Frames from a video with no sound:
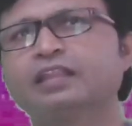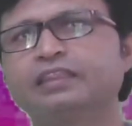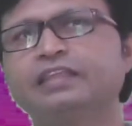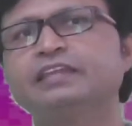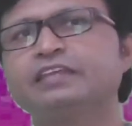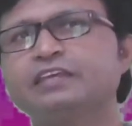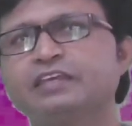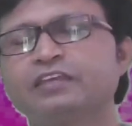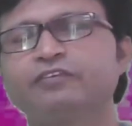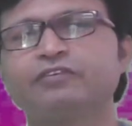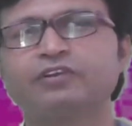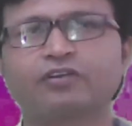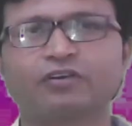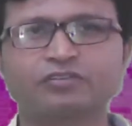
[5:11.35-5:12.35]
Then he
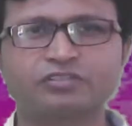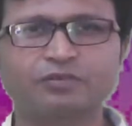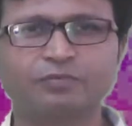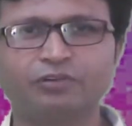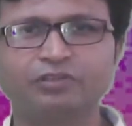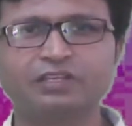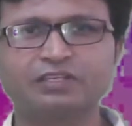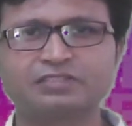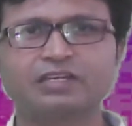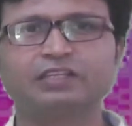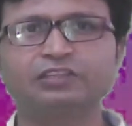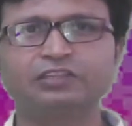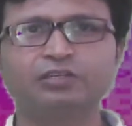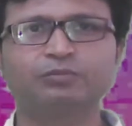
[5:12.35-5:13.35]
even talks about the
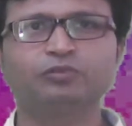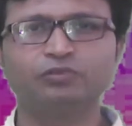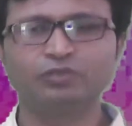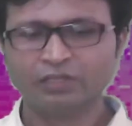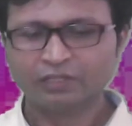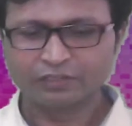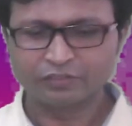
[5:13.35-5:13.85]
sun, the moon.